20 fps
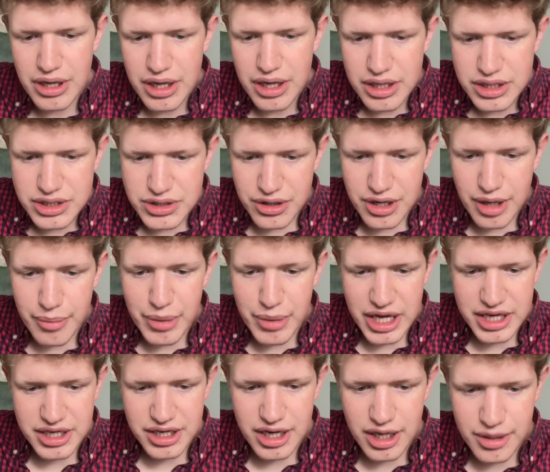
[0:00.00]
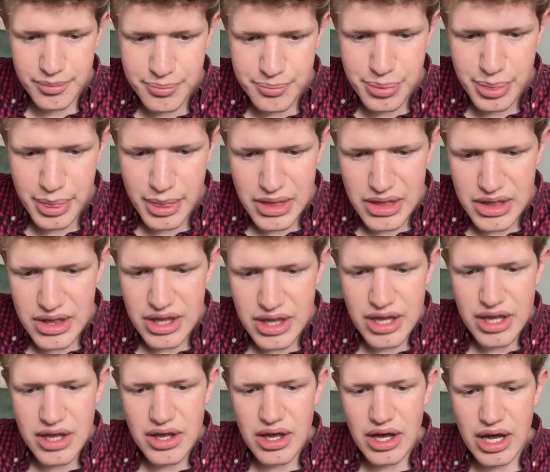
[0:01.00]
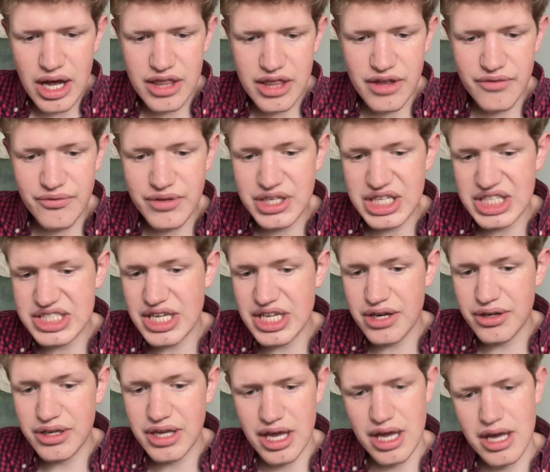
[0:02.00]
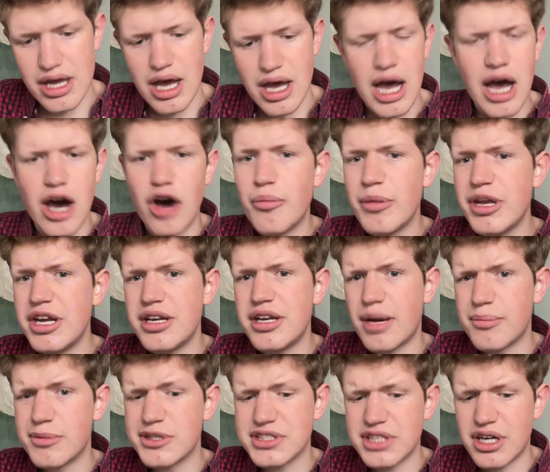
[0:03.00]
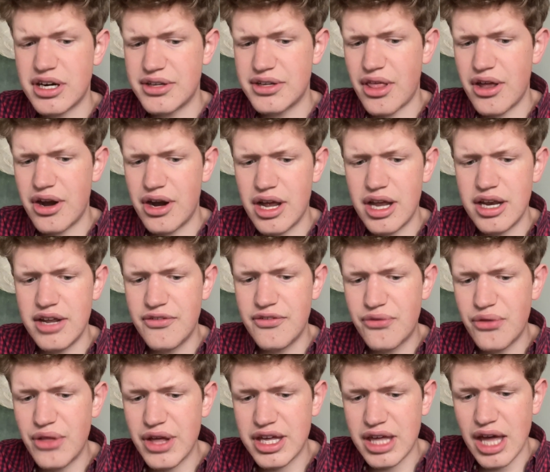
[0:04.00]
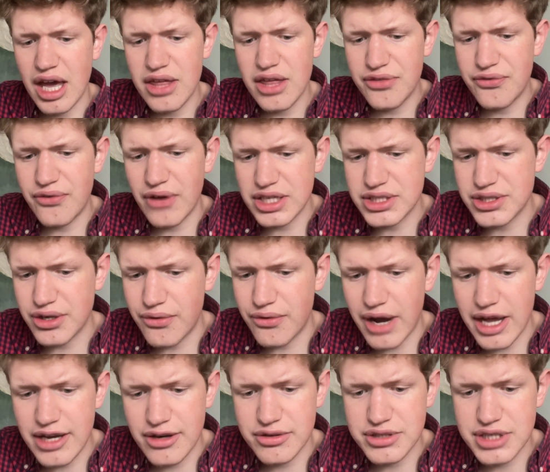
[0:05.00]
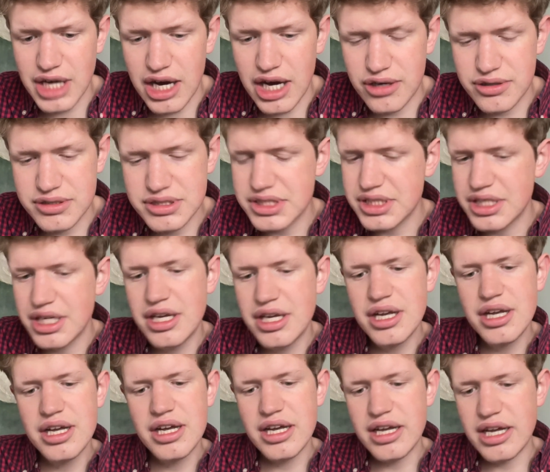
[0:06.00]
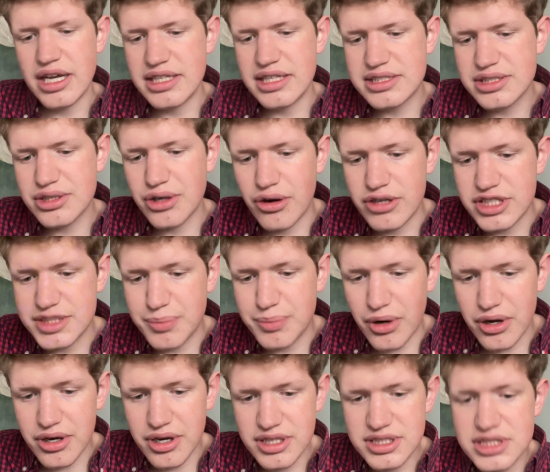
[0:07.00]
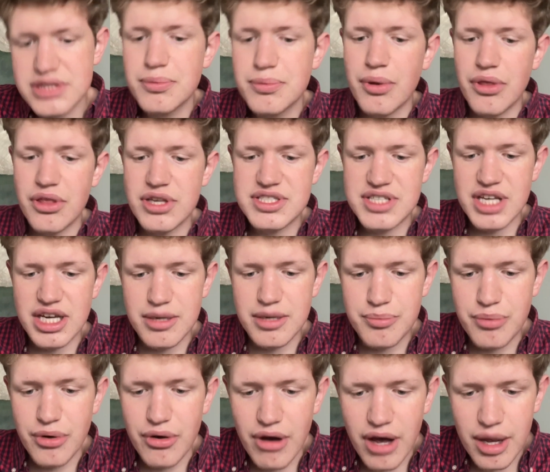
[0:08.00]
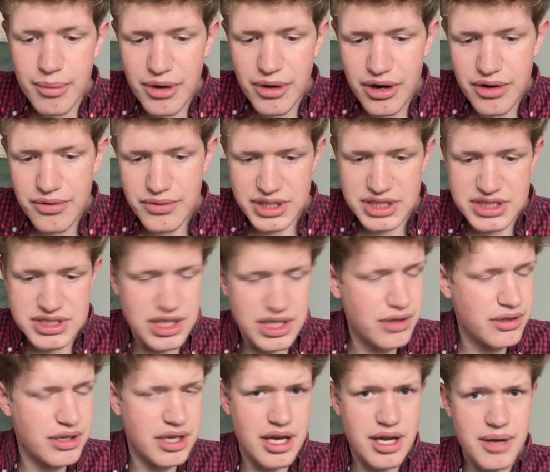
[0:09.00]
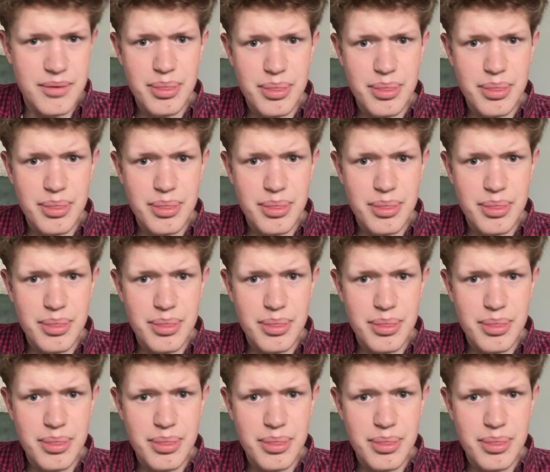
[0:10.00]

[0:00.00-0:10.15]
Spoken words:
dot append num, and then we can say, okay, how many numbers are there? And if the Kth factor array dot count is correspondence with the second parameter, we can say, okay,